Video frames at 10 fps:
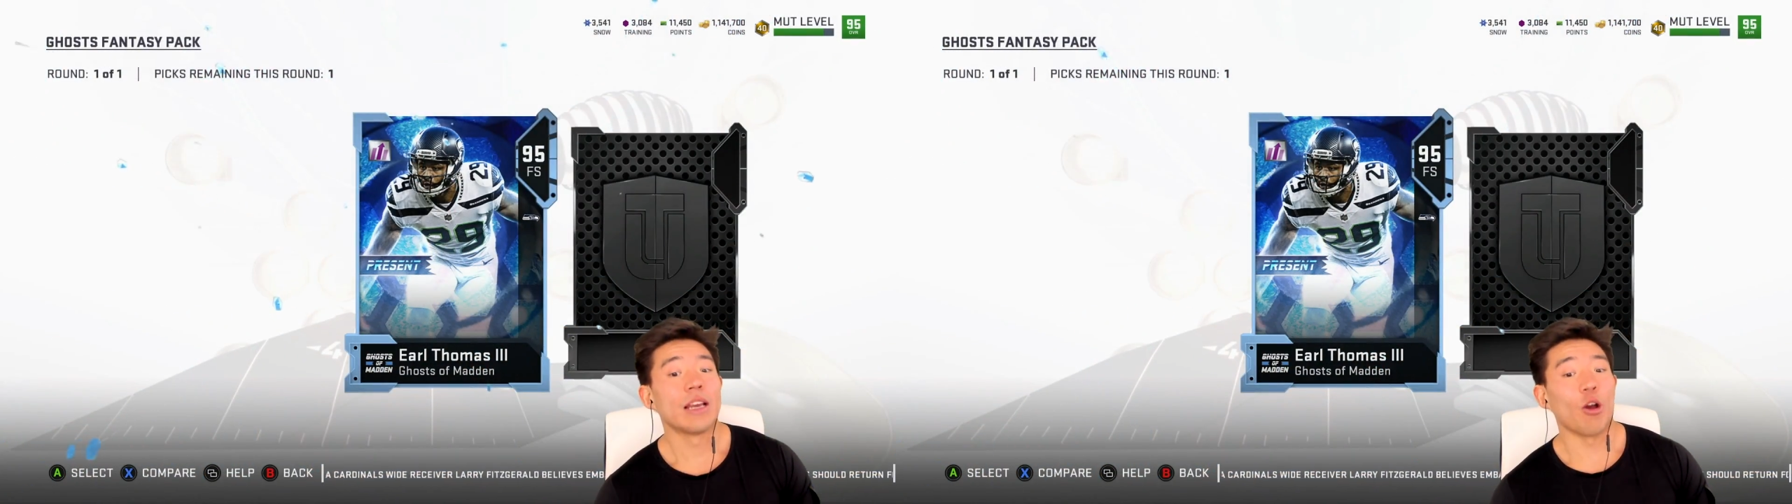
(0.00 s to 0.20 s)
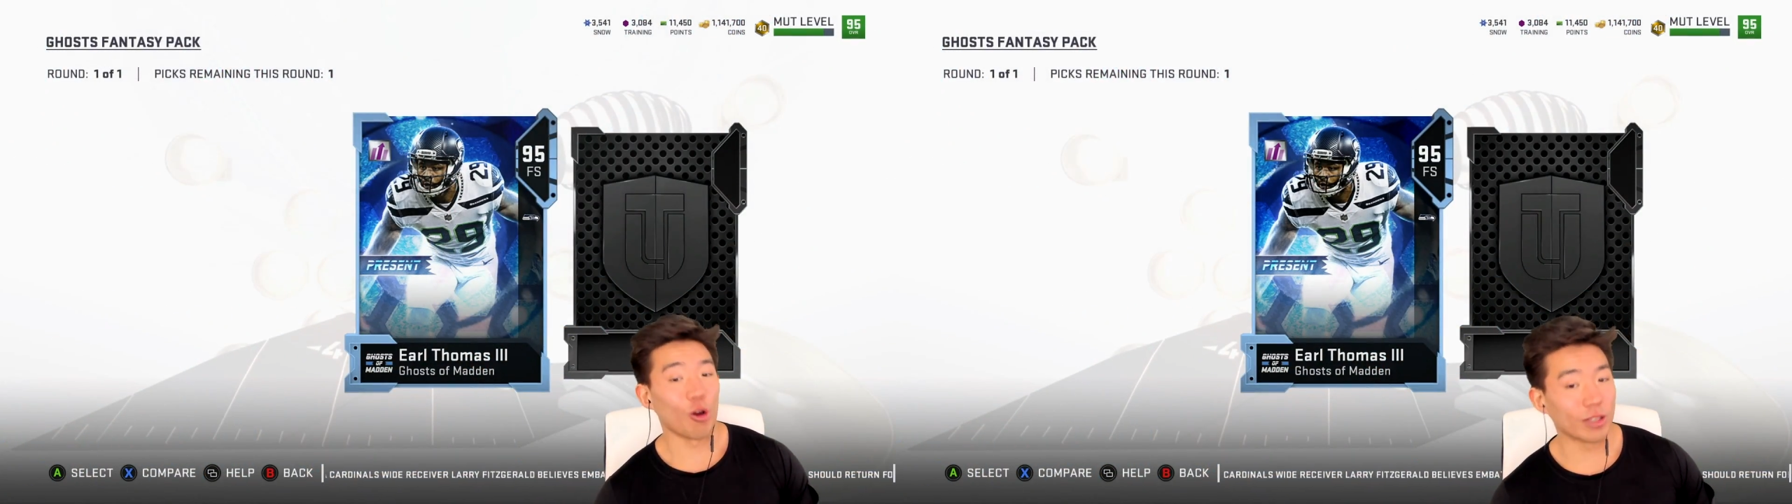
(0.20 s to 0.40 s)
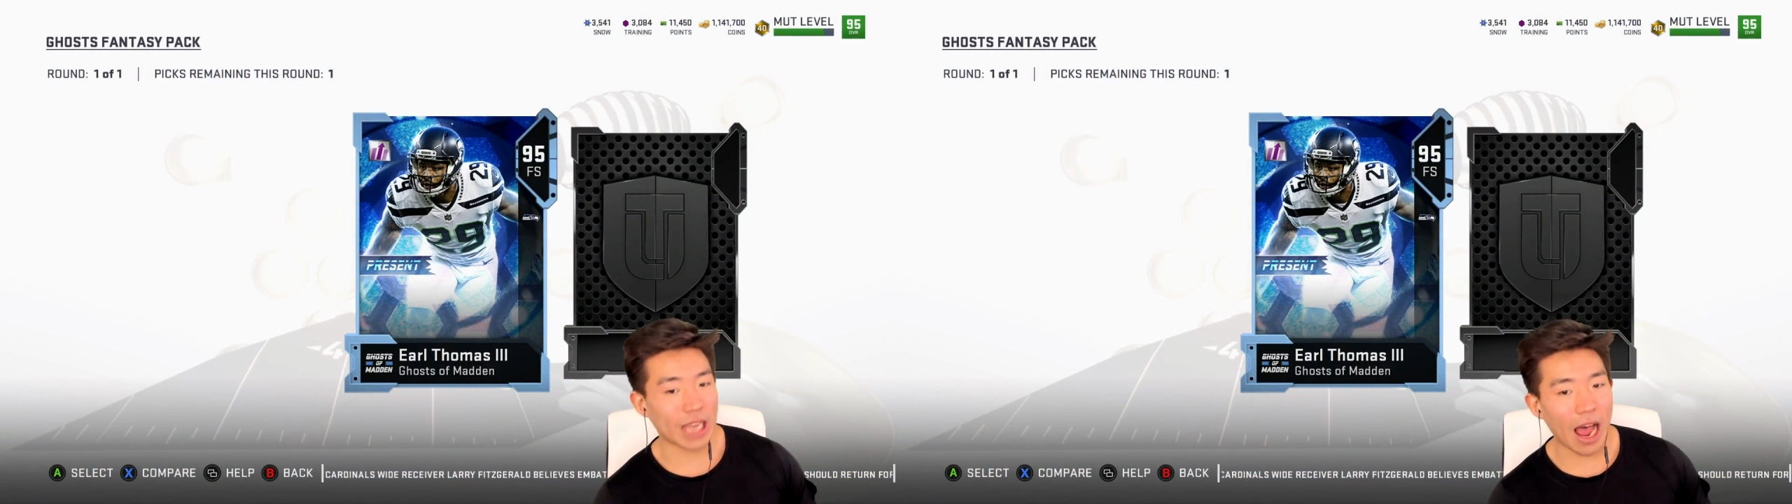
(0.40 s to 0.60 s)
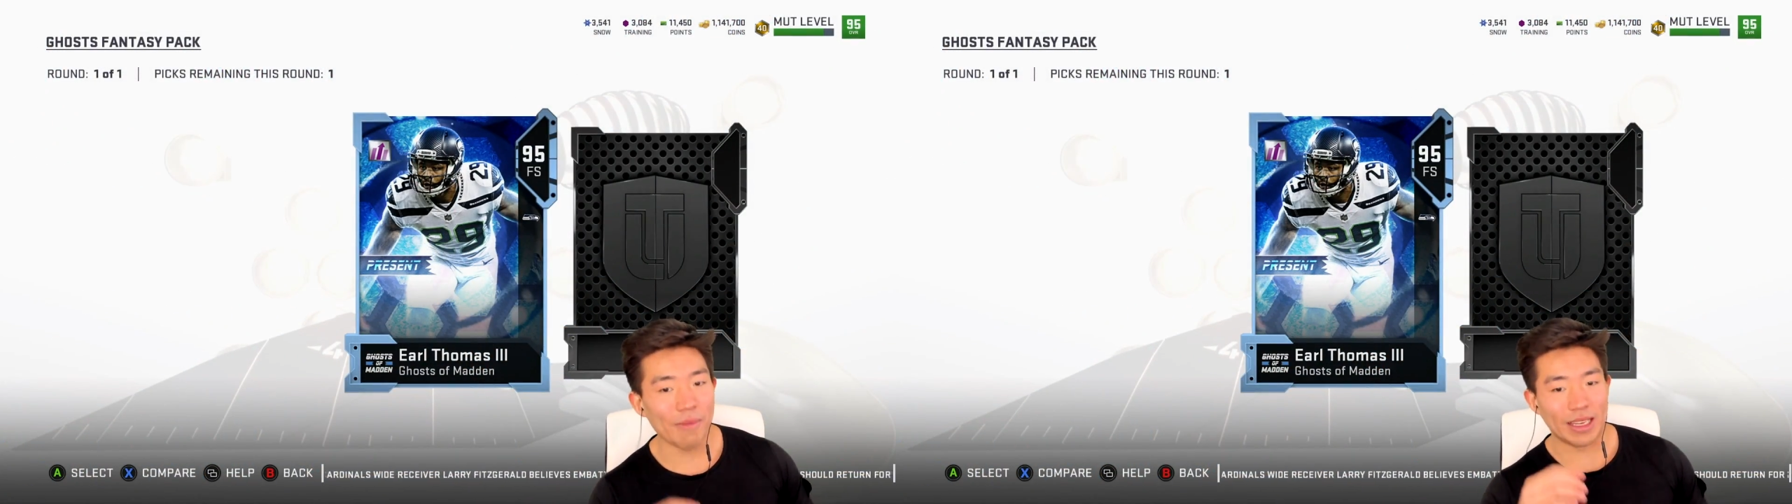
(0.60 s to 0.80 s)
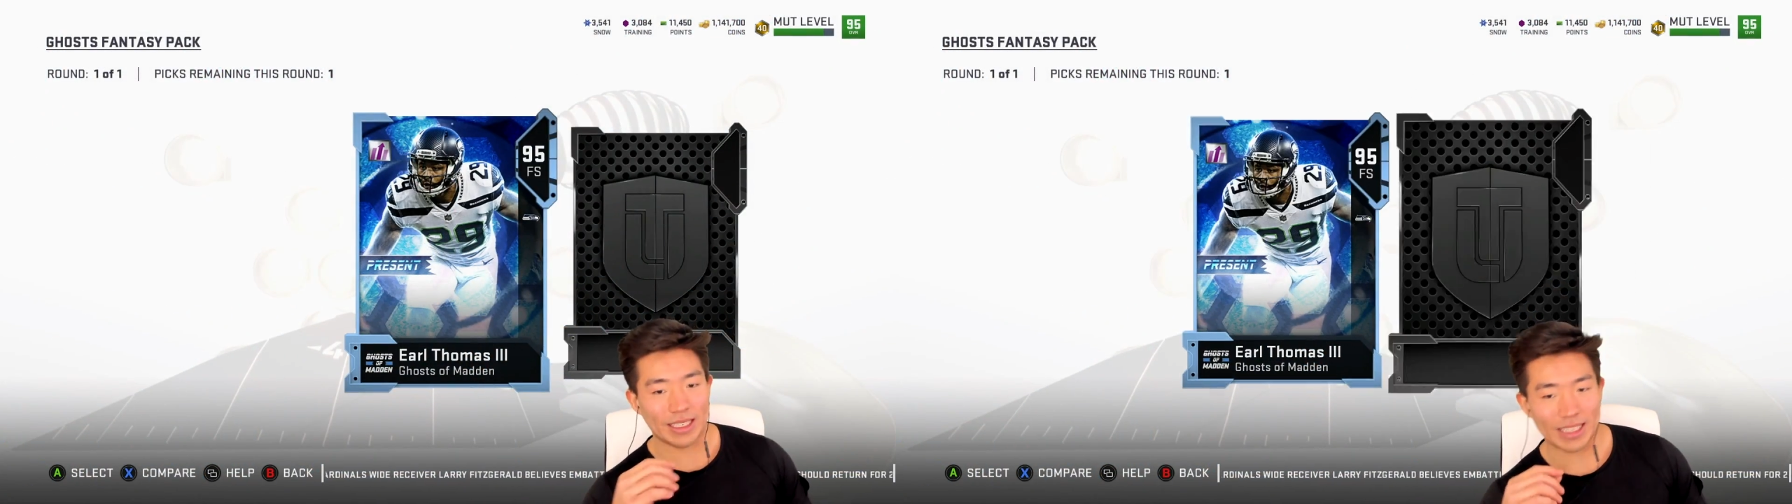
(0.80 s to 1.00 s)
Earl
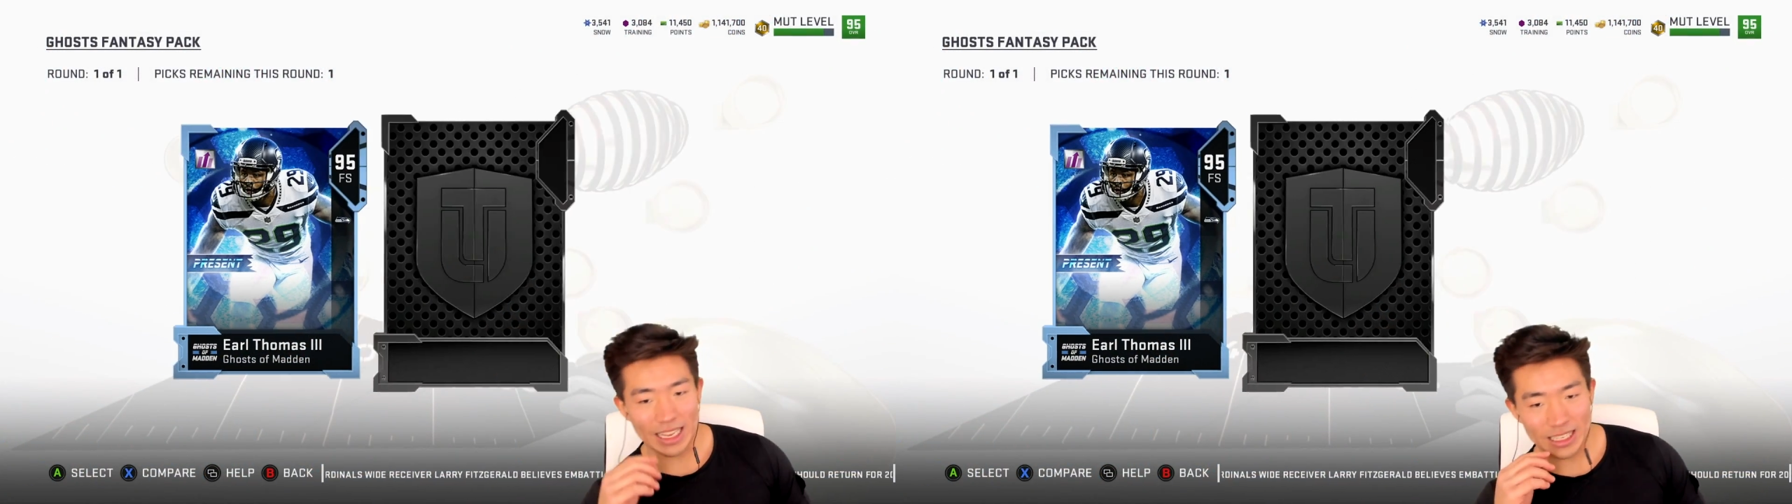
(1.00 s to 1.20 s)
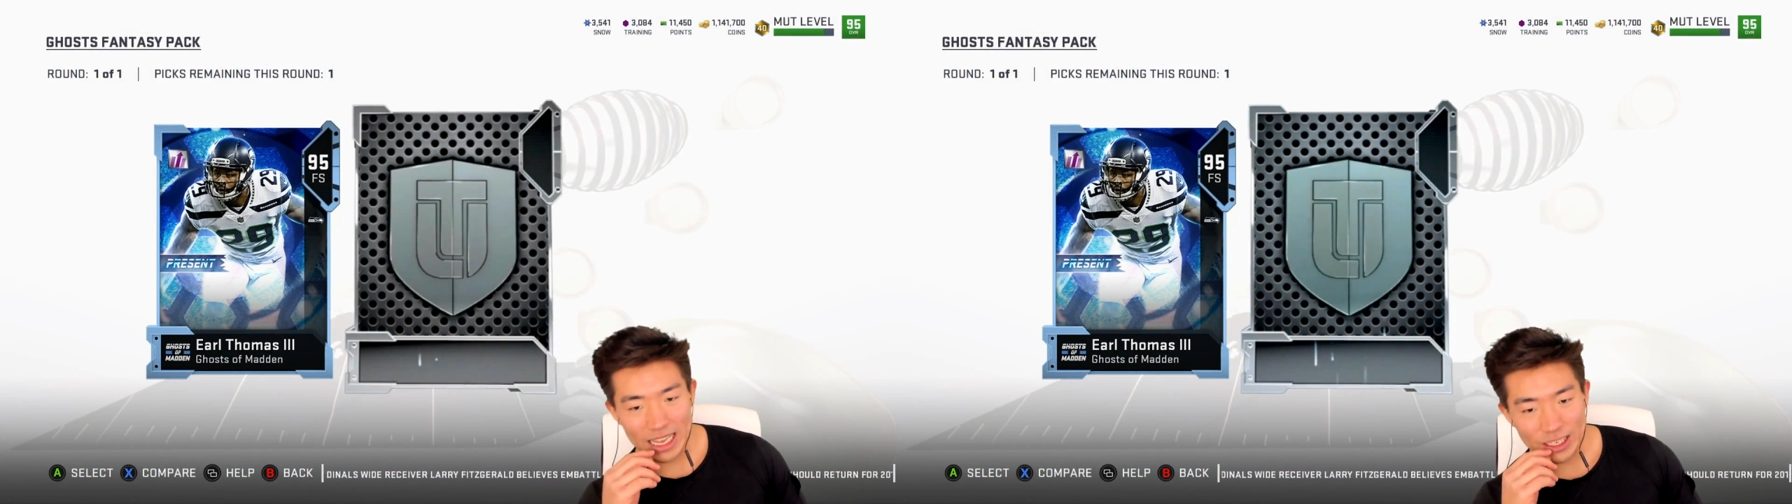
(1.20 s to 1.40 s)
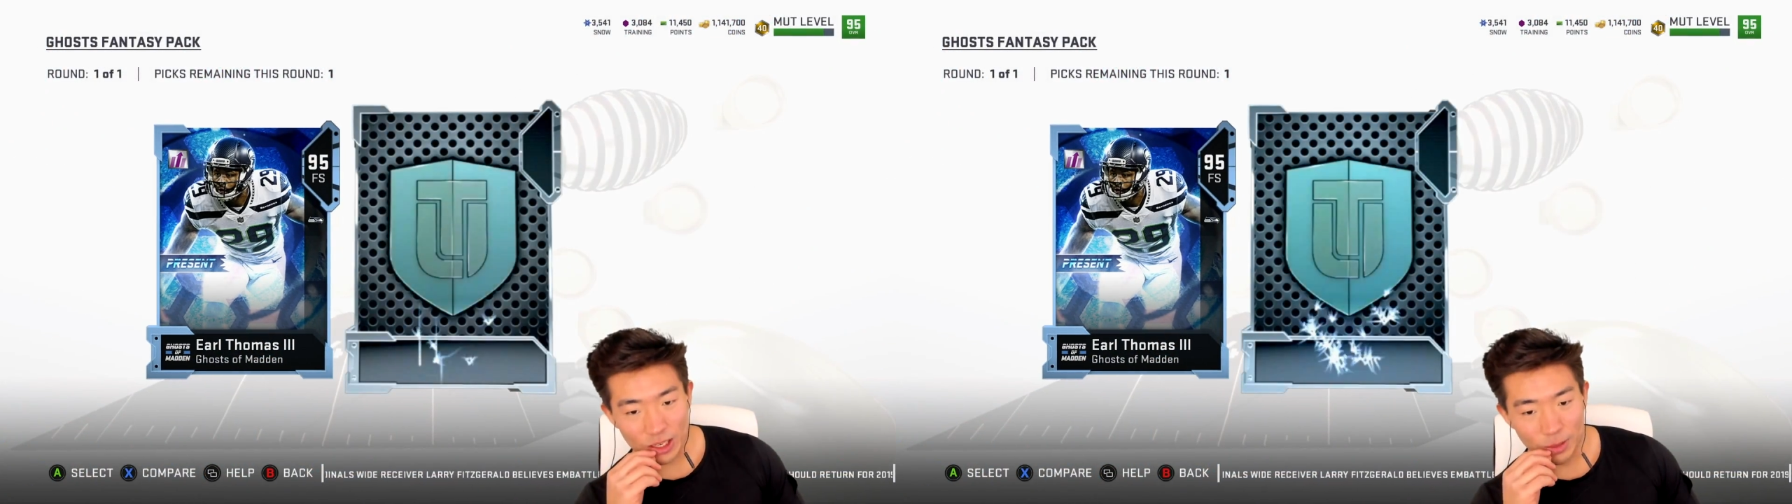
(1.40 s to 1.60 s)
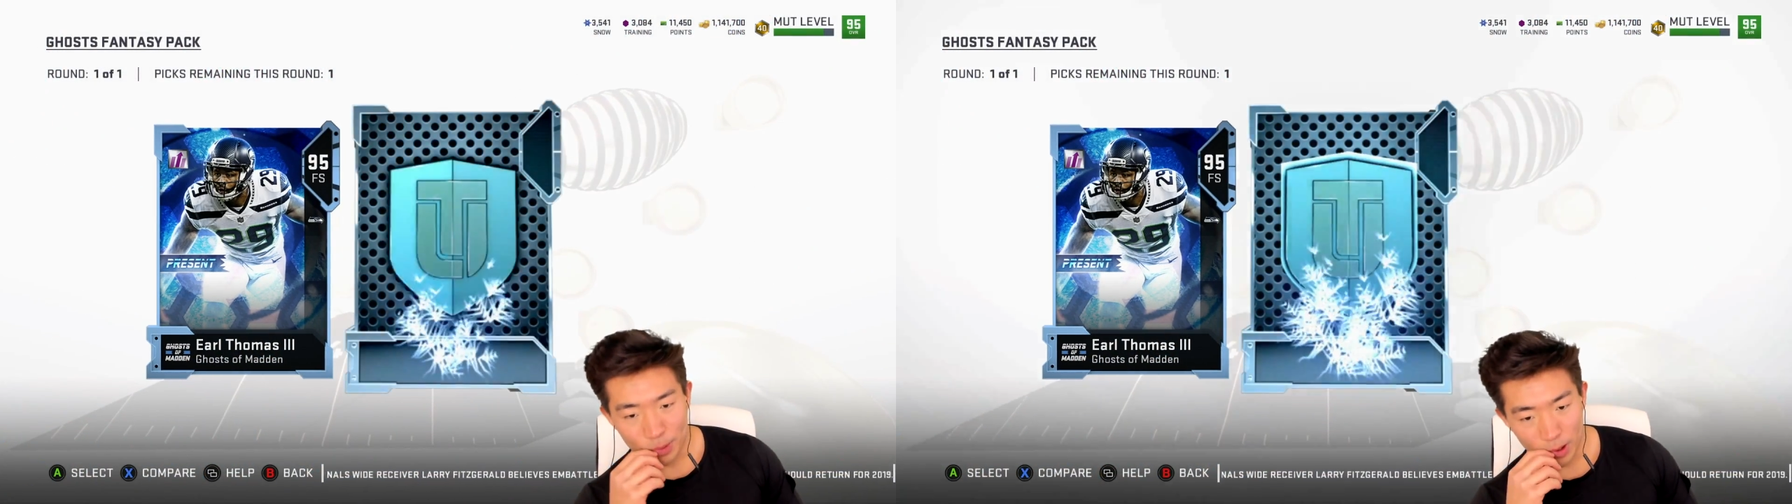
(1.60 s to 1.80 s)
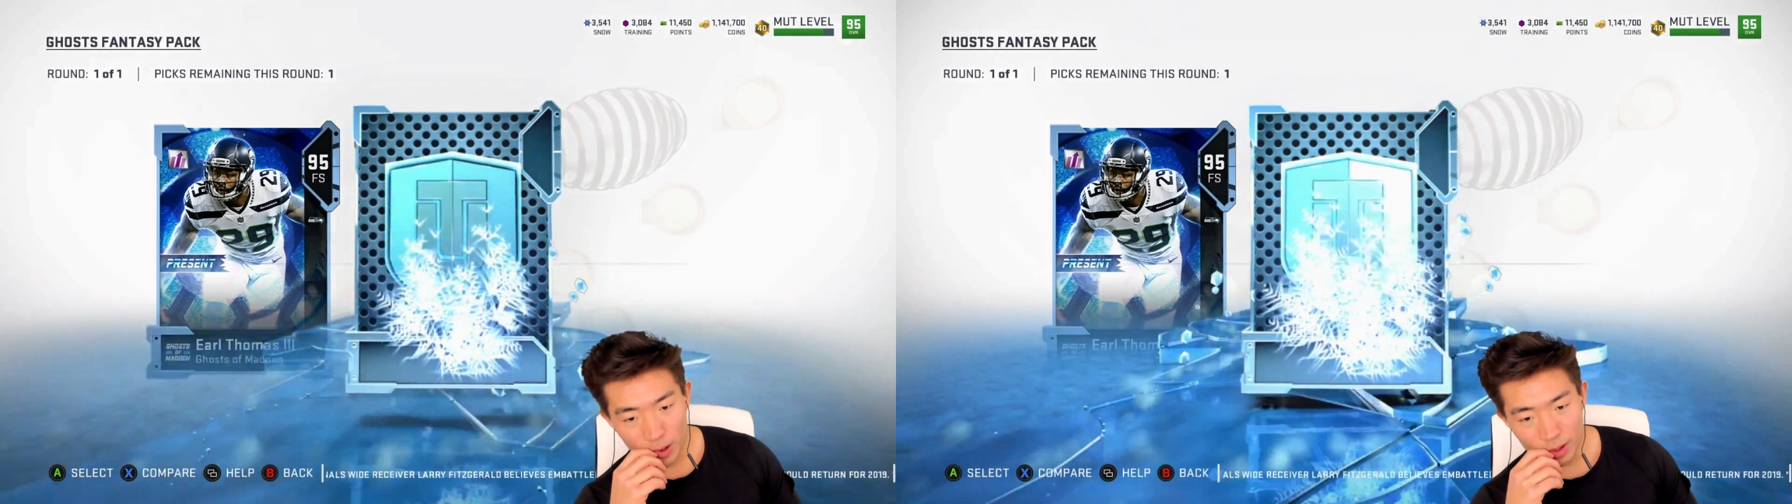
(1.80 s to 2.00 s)
Thomas. That's a good pull.